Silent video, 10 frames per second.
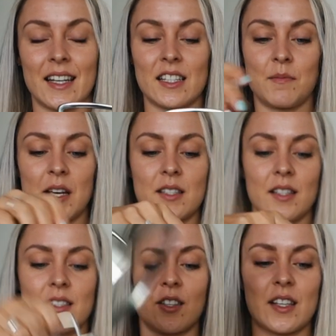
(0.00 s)

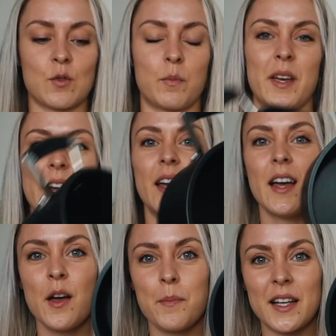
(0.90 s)
centimeters, so this will be
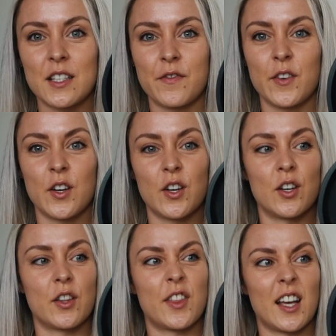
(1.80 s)
better
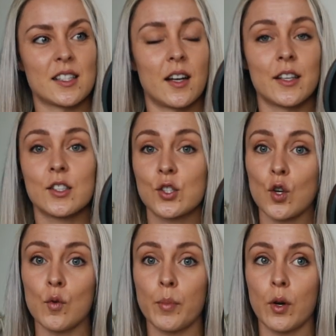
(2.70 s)
for things like
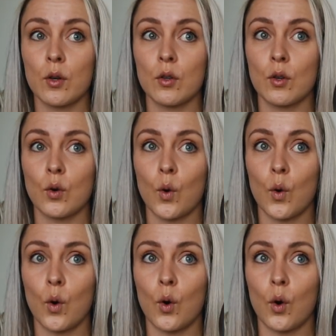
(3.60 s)
soup,
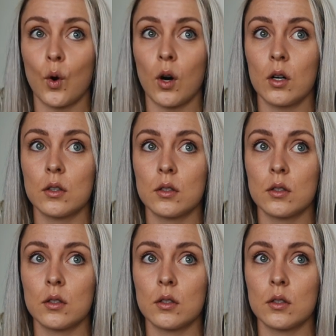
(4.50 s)
or,